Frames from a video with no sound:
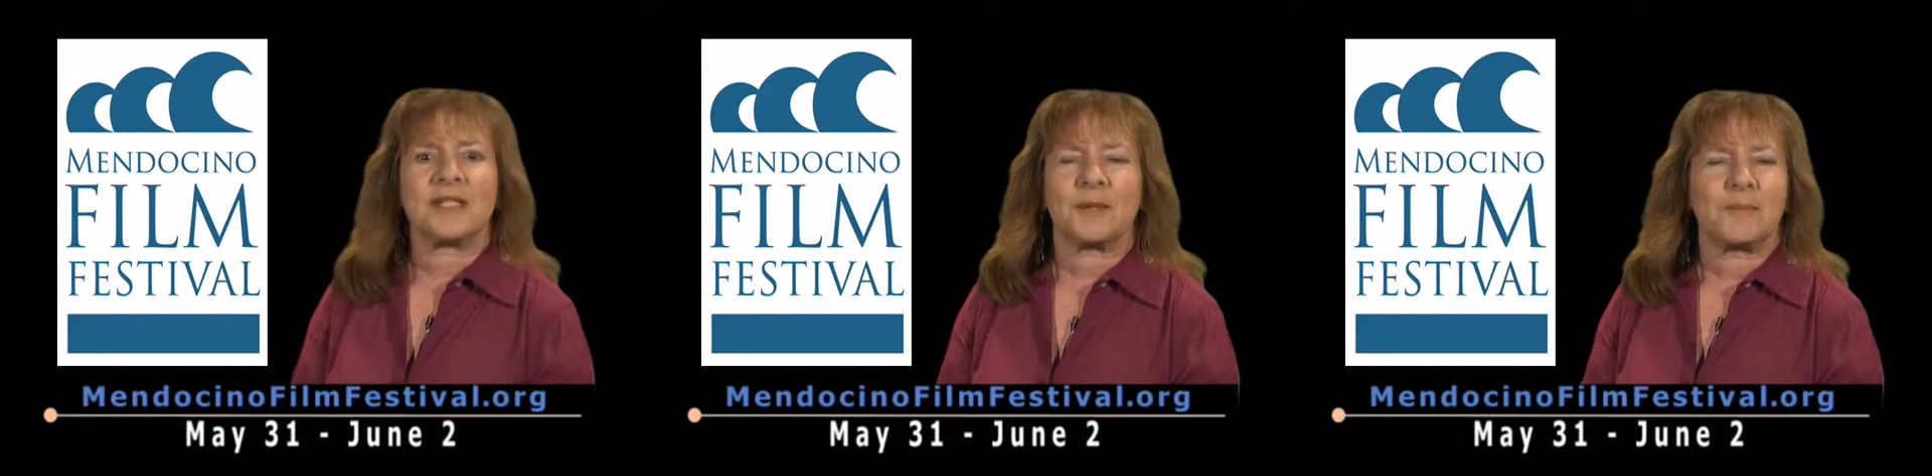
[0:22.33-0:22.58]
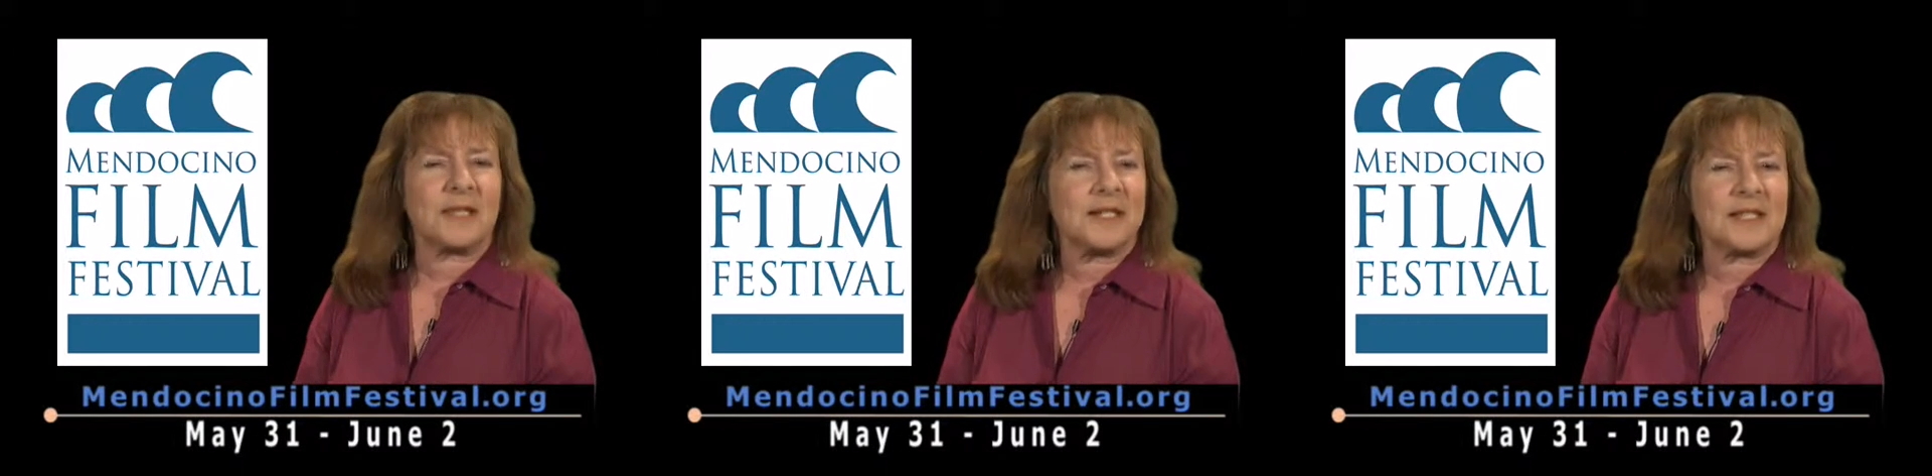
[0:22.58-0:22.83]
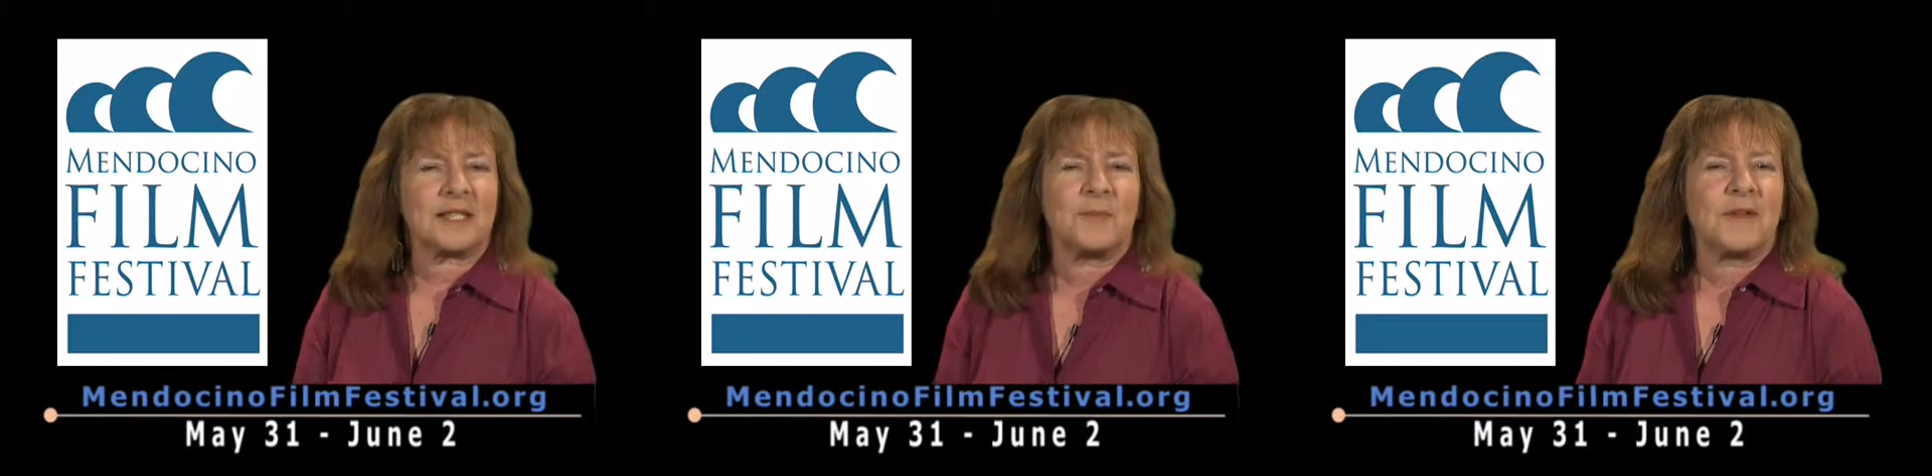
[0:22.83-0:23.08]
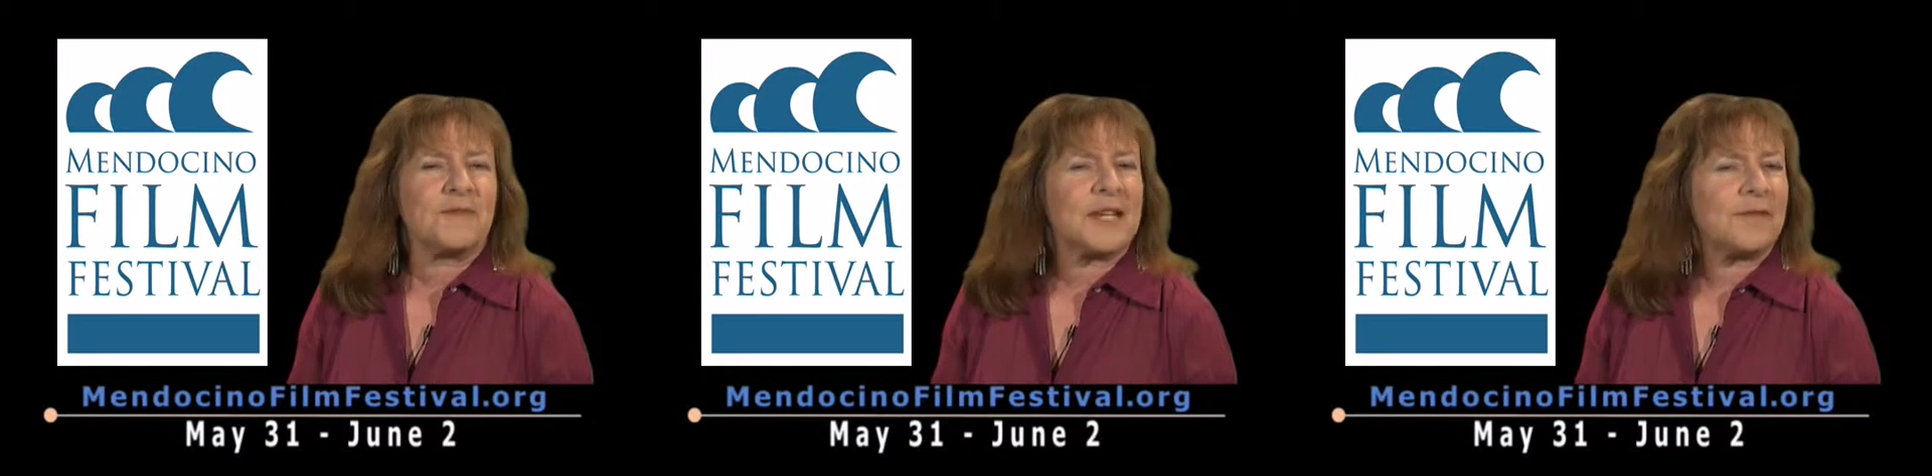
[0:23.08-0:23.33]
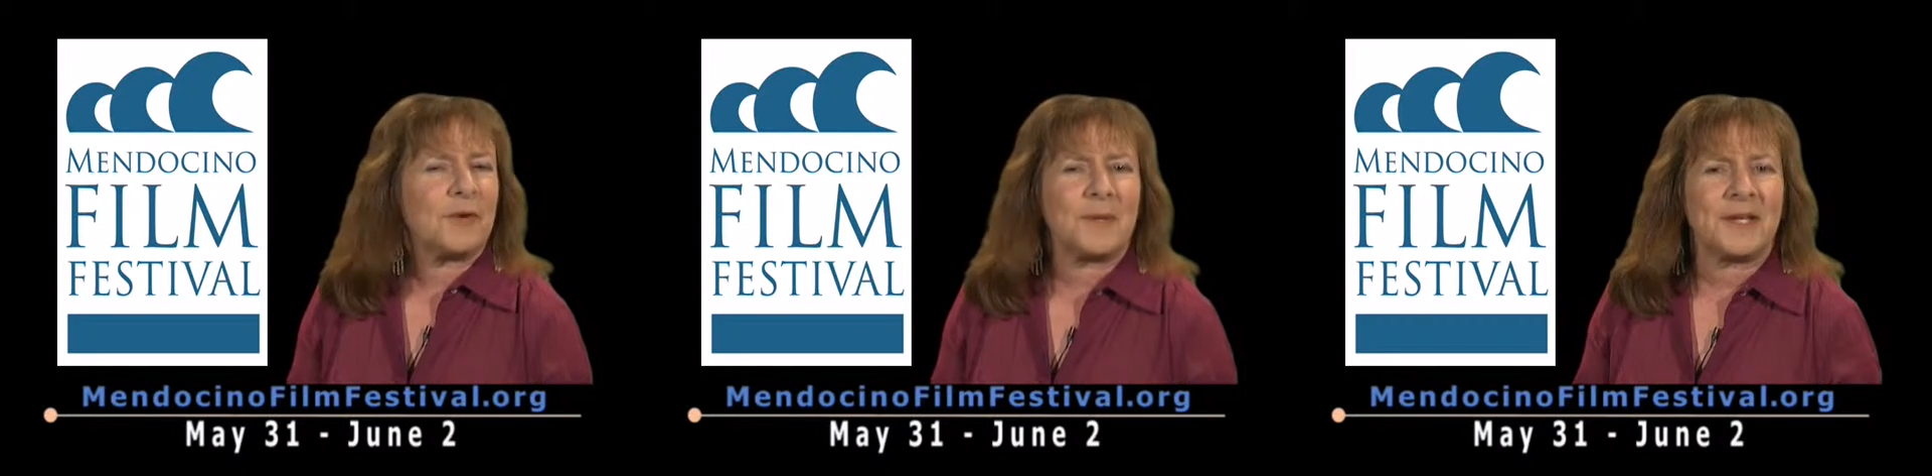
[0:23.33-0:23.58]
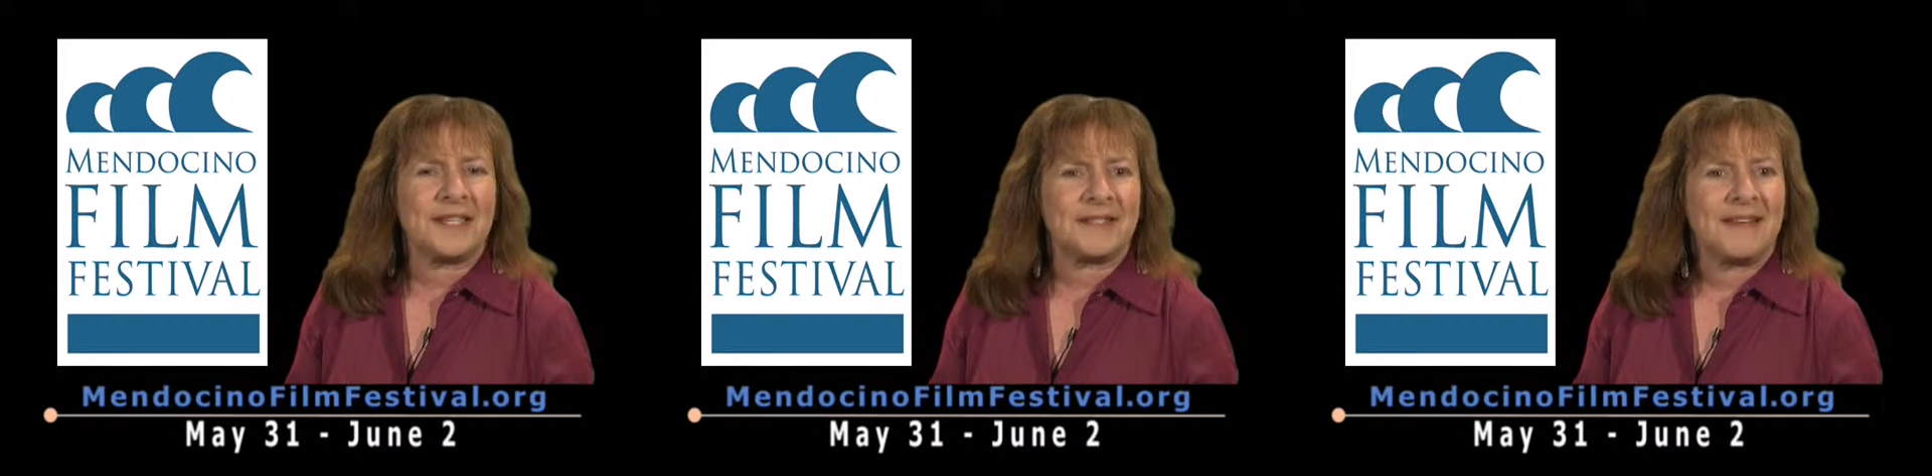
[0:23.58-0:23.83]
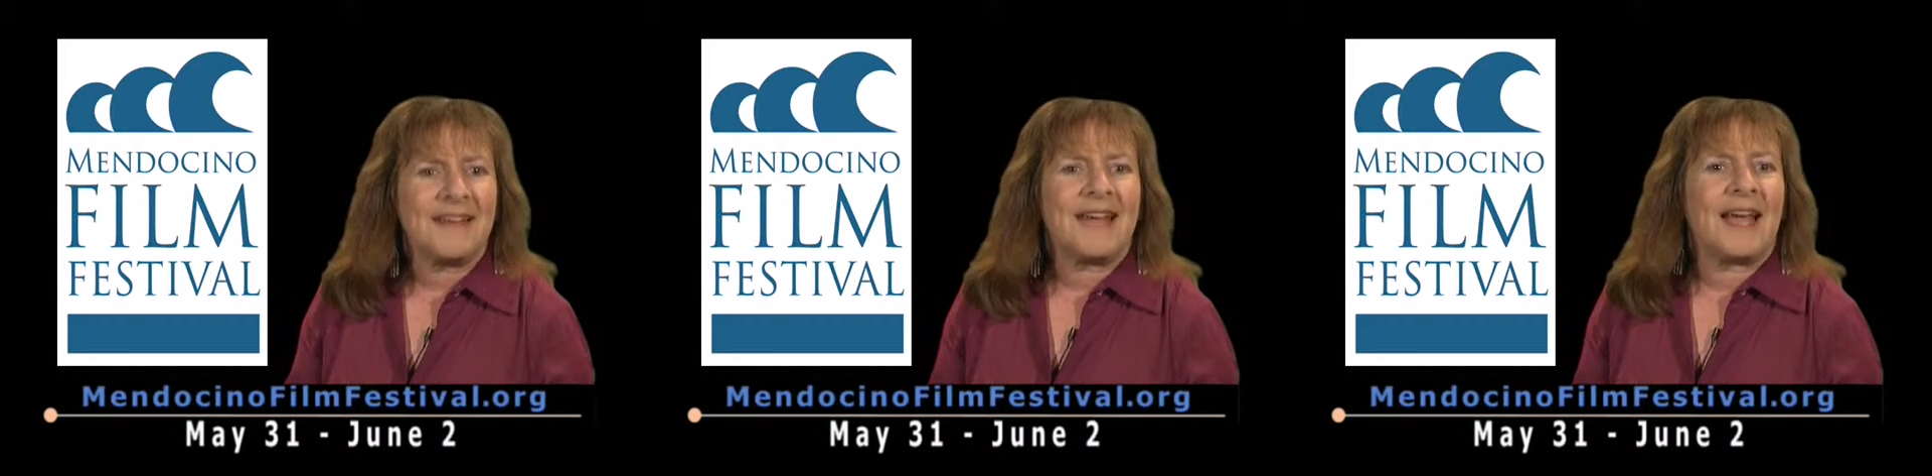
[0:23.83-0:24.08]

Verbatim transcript: to places we've never been